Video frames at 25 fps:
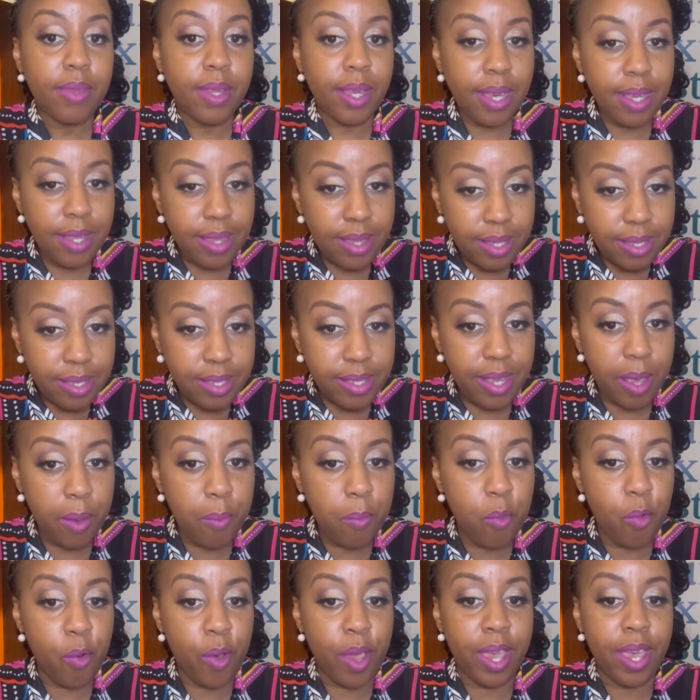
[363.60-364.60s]
In the same
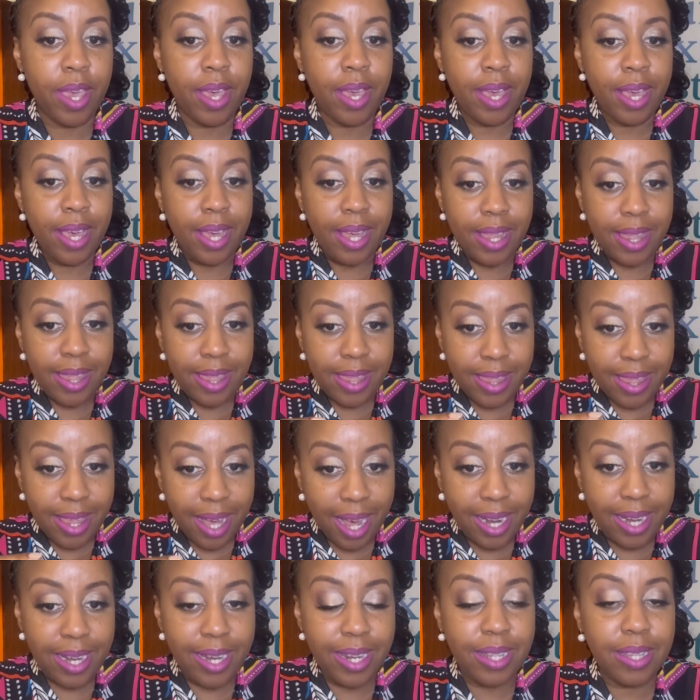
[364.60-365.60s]
way,
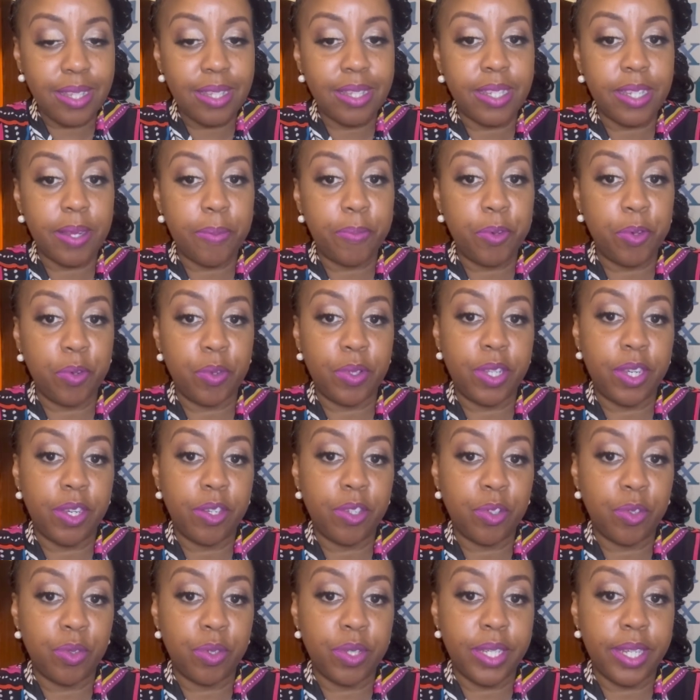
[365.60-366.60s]
that little step you take
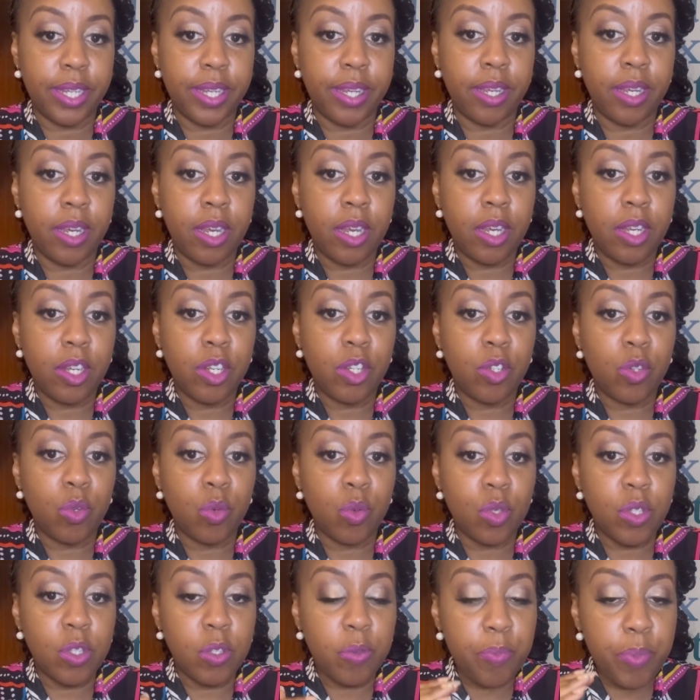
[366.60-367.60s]
today to
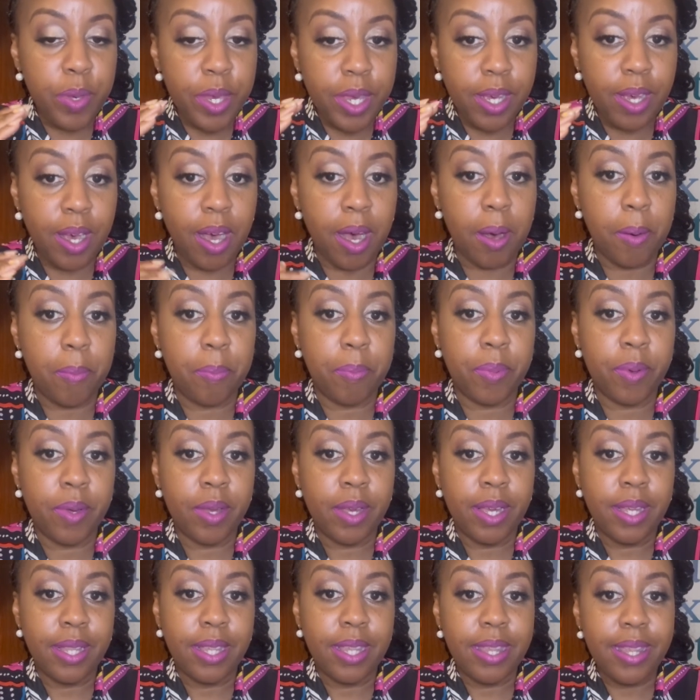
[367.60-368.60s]
speak up,
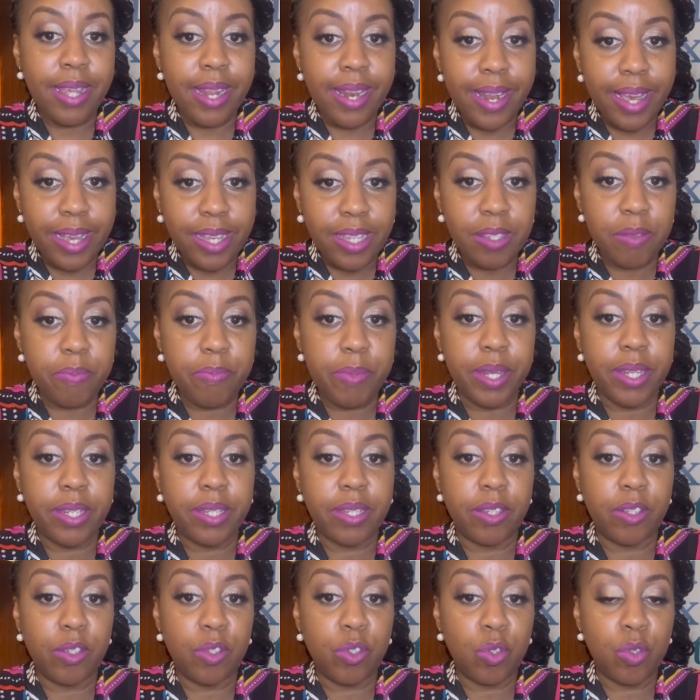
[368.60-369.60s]
in the next
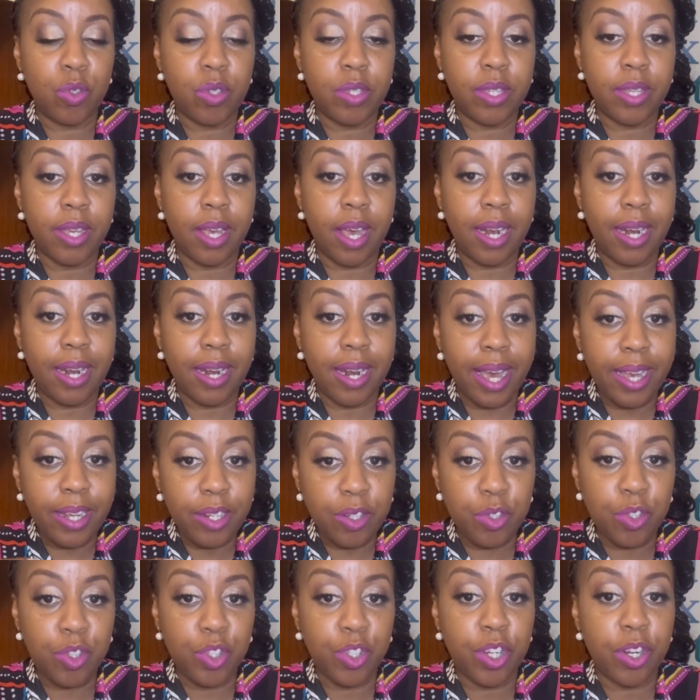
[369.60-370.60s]
meeting to say, I'd like
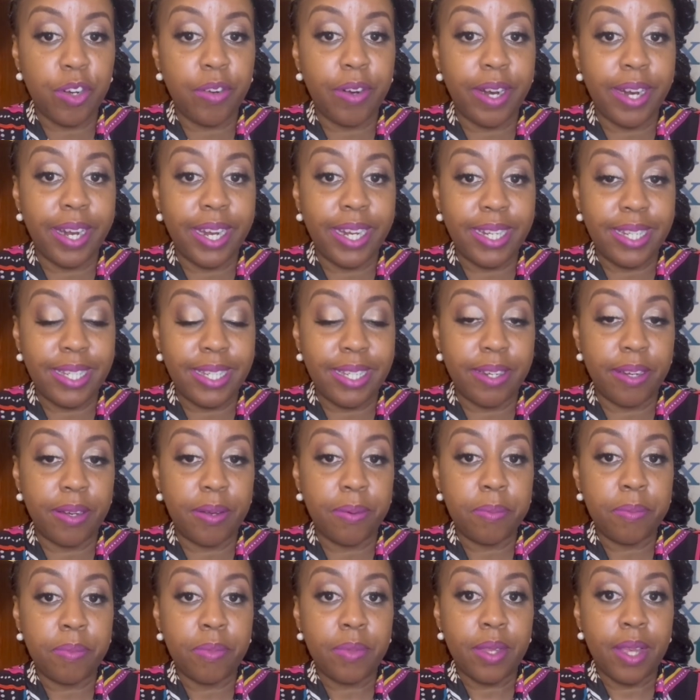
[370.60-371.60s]
to share an idea,
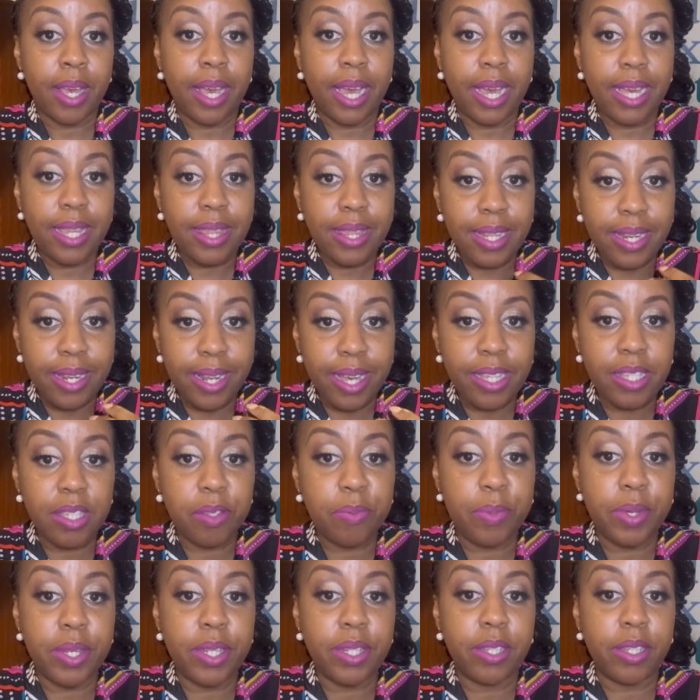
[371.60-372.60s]
in the next
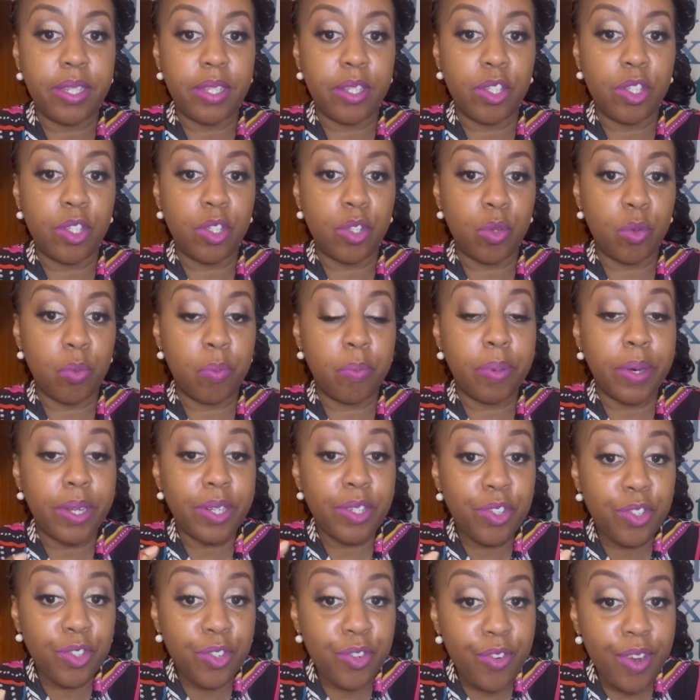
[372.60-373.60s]
meeting to
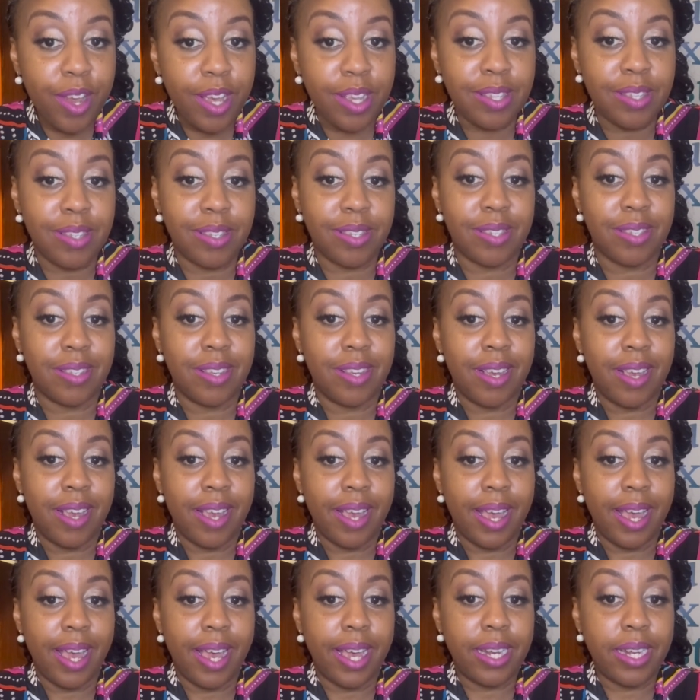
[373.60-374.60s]
buttress
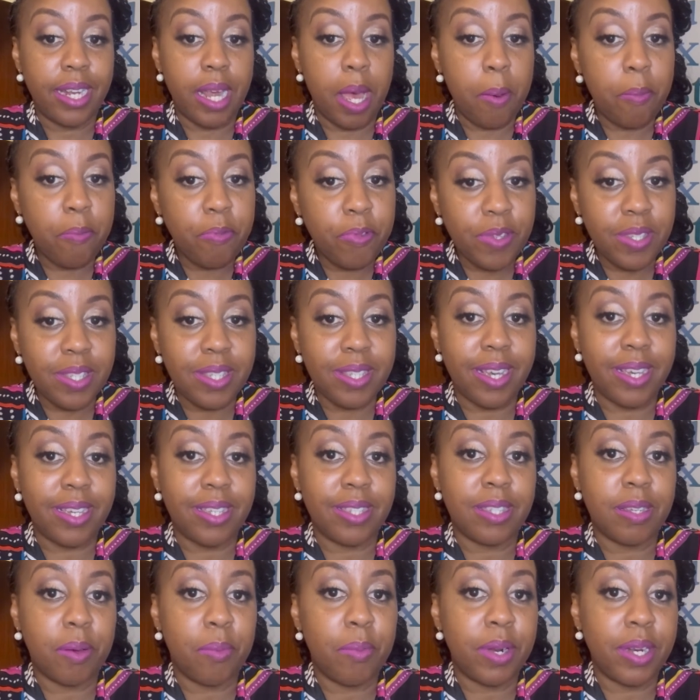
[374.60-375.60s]
and emphasize
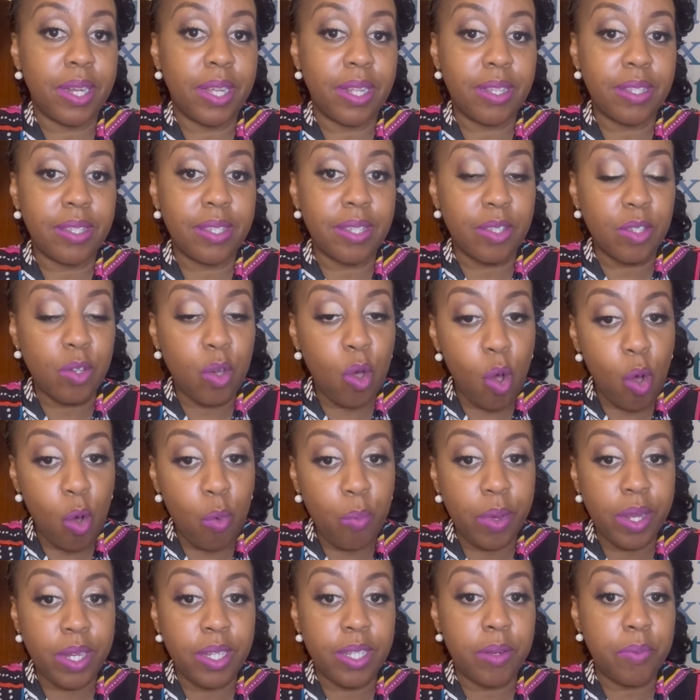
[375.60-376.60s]
someone else's
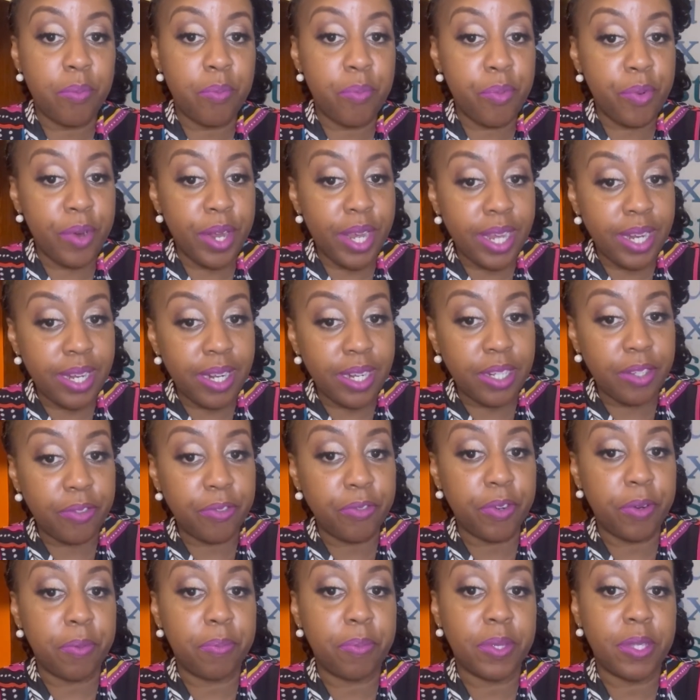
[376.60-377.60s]
comment and bring in a
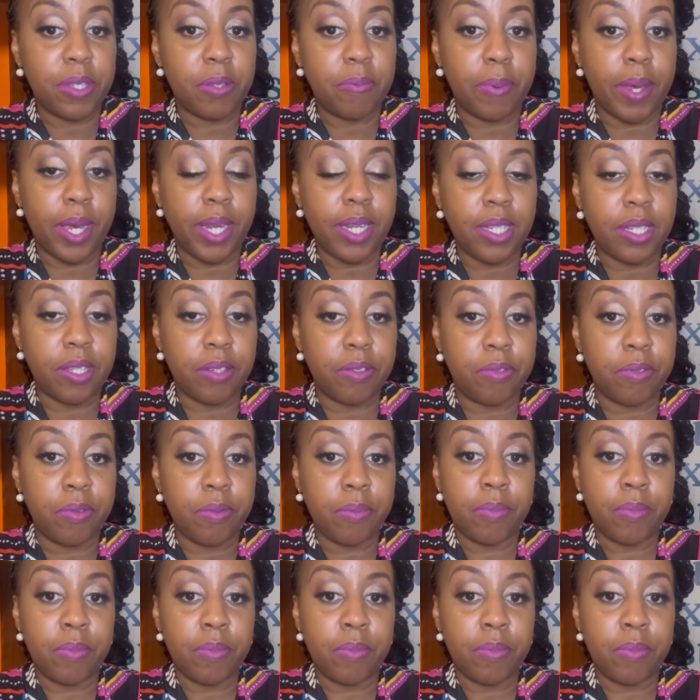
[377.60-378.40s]
different perspective